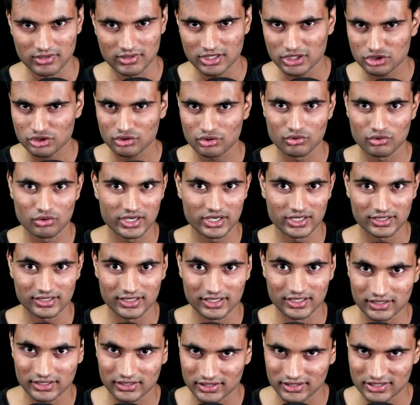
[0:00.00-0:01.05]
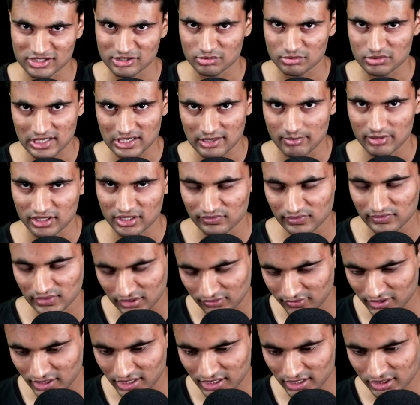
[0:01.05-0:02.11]
sure you go and click the subscribe button while
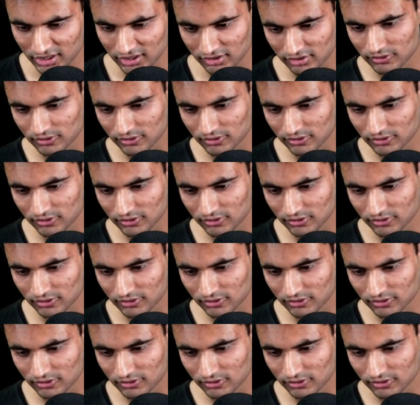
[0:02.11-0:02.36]
we are at it.